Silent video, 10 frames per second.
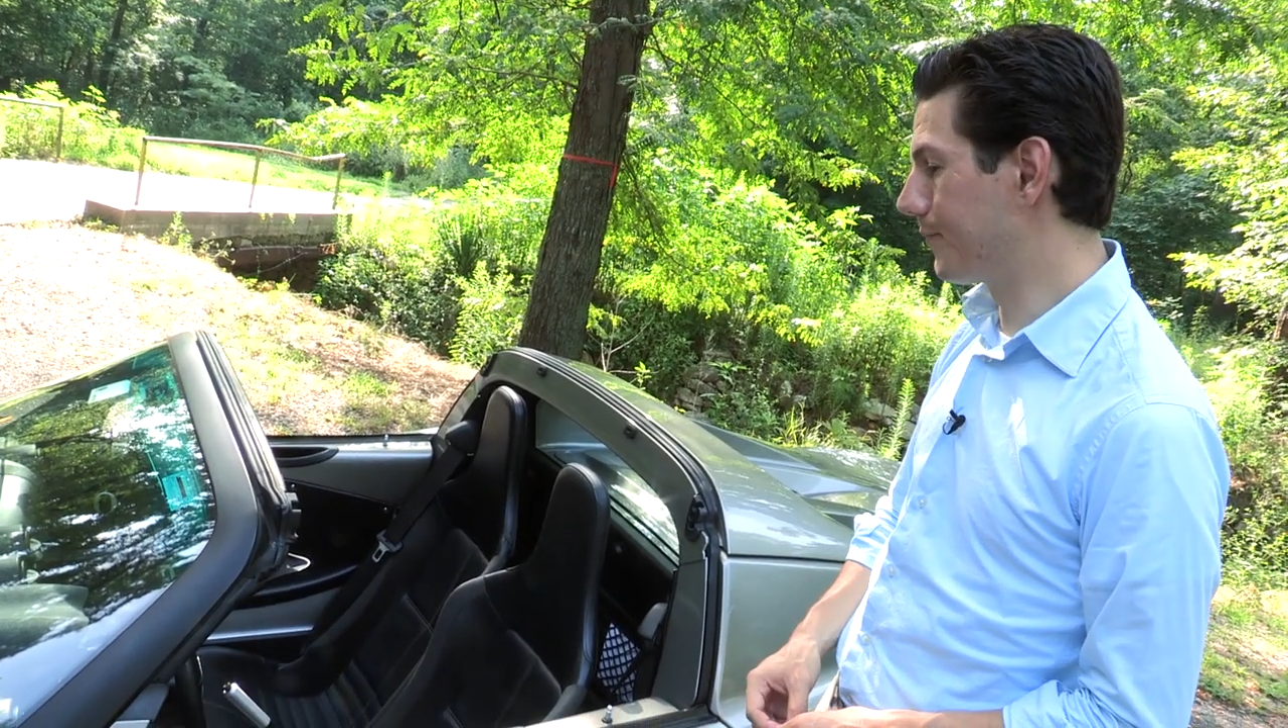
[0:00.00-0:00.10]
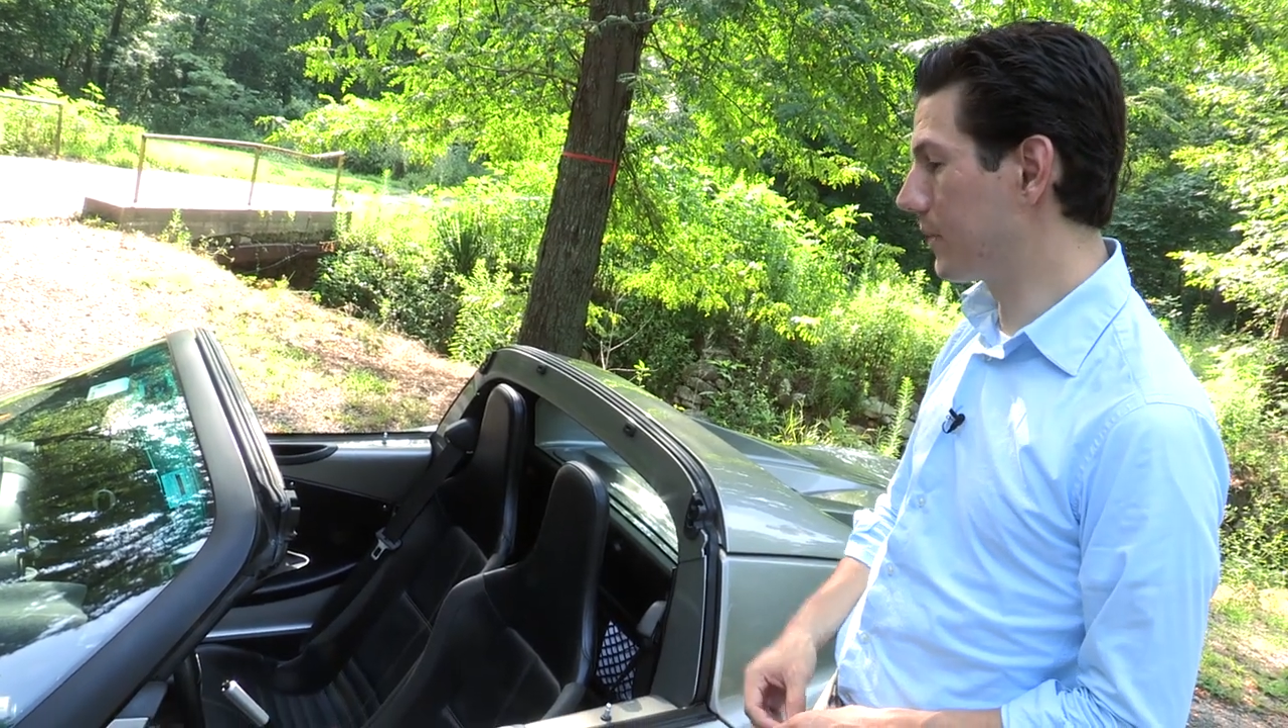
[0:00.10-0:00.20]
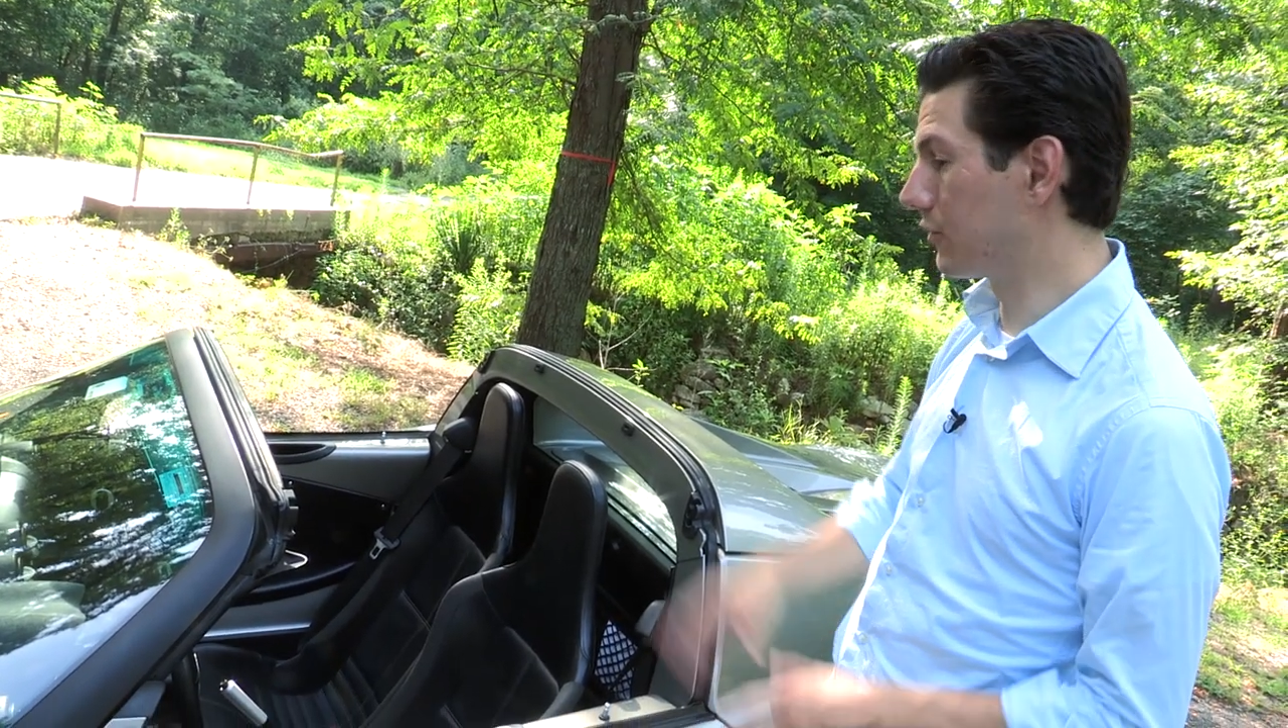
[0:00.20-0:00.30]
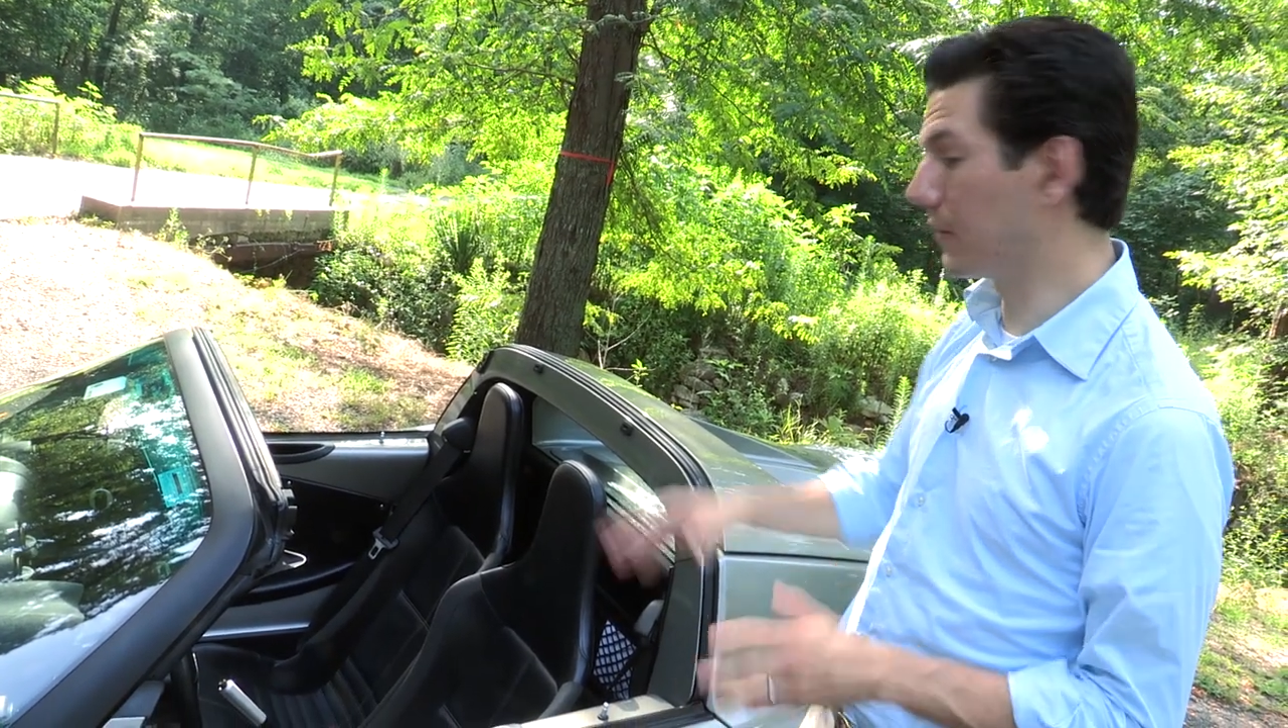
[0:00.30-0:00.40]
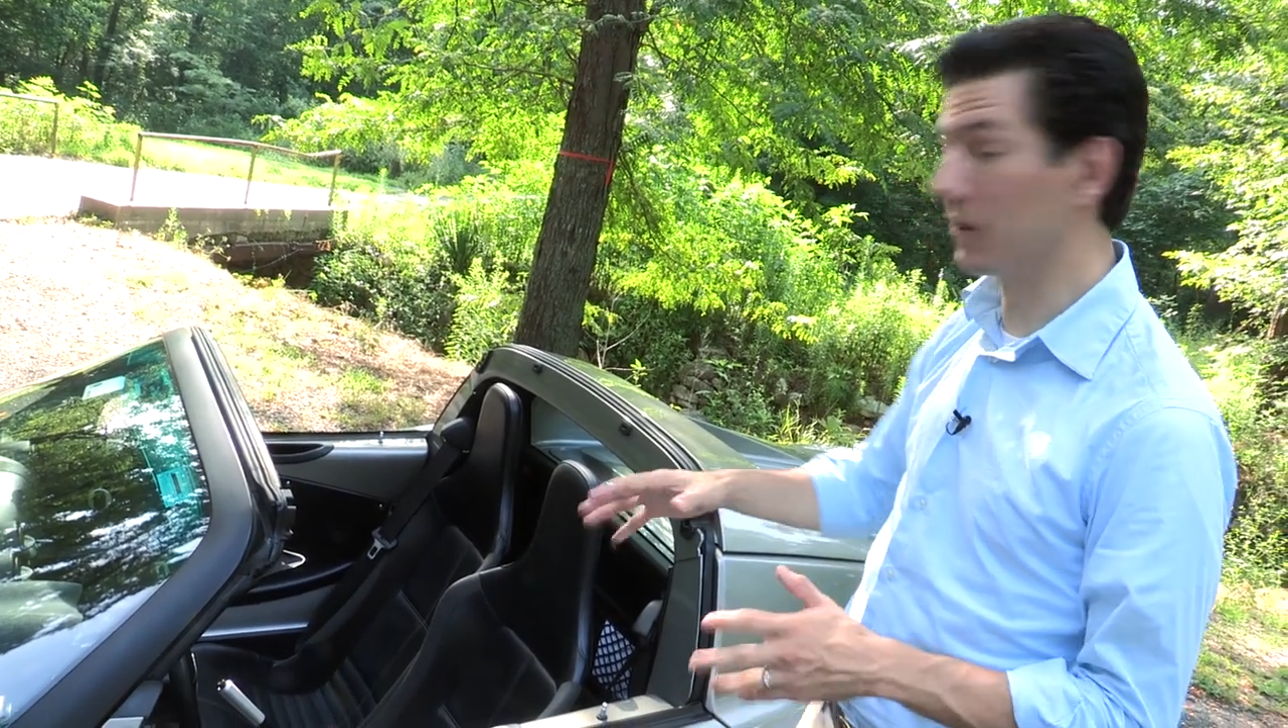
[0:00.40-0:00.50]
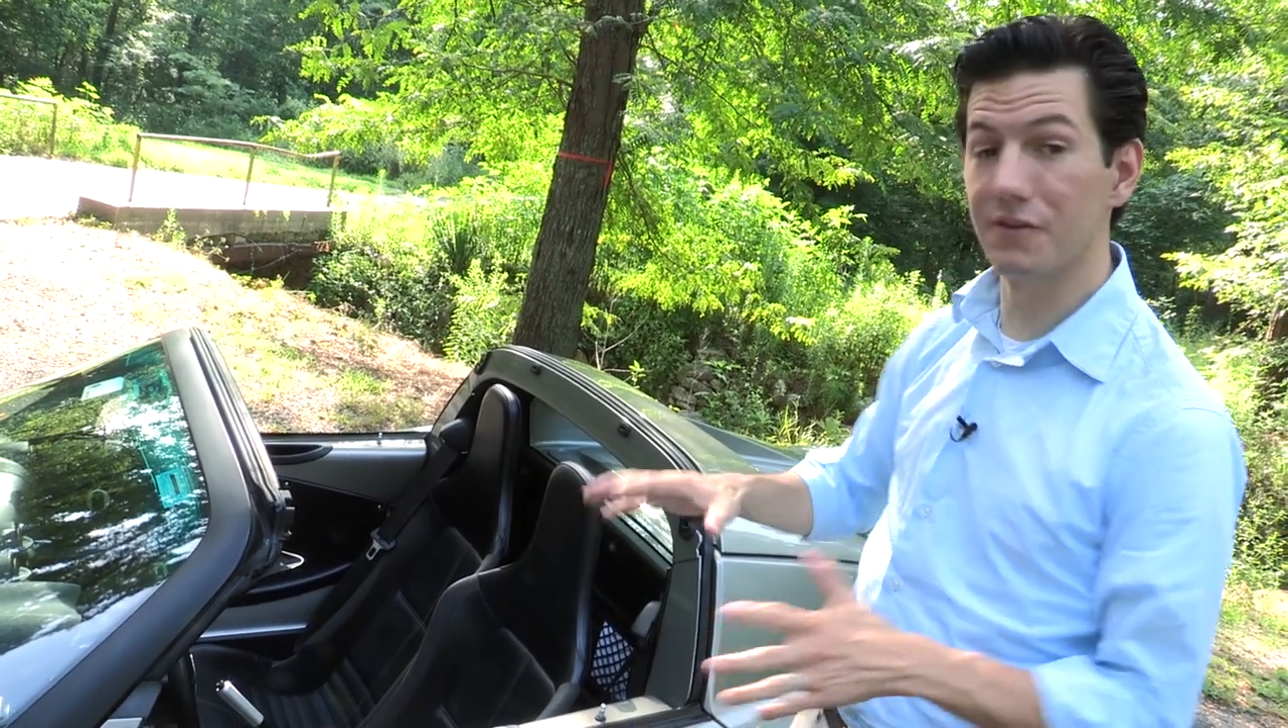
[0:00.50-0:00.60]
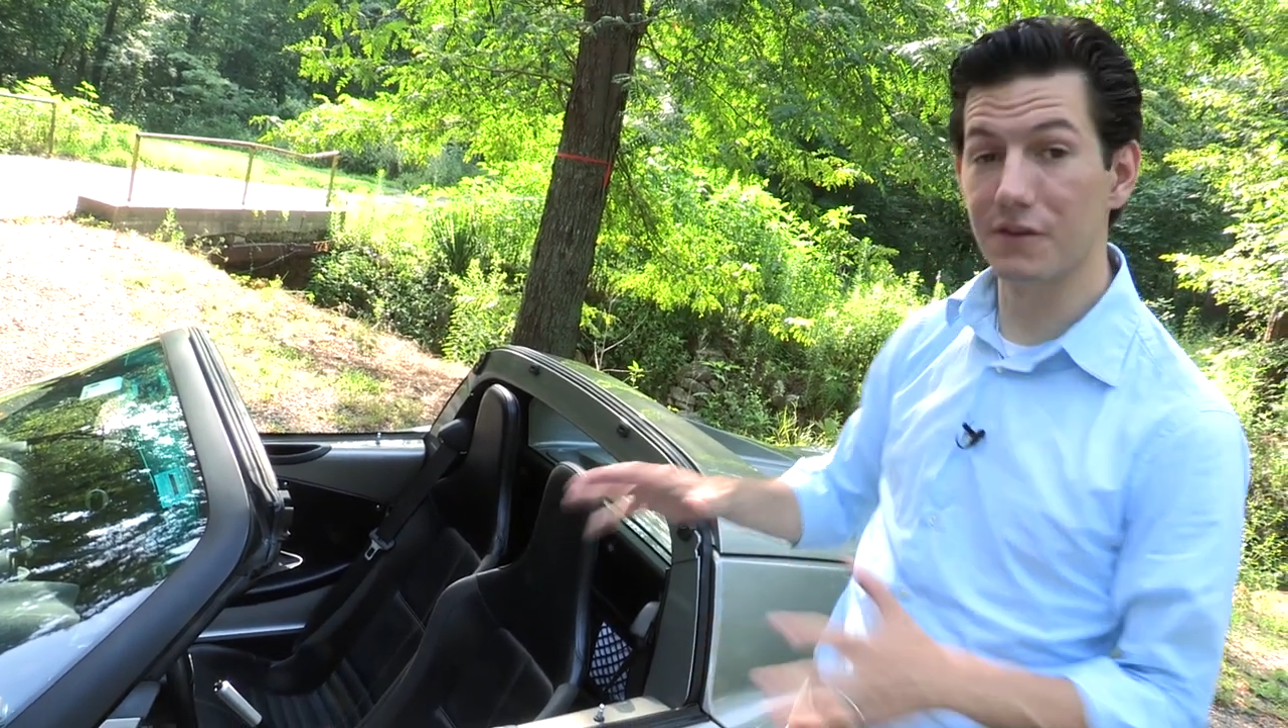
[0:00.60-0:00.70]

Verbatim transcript: As far as the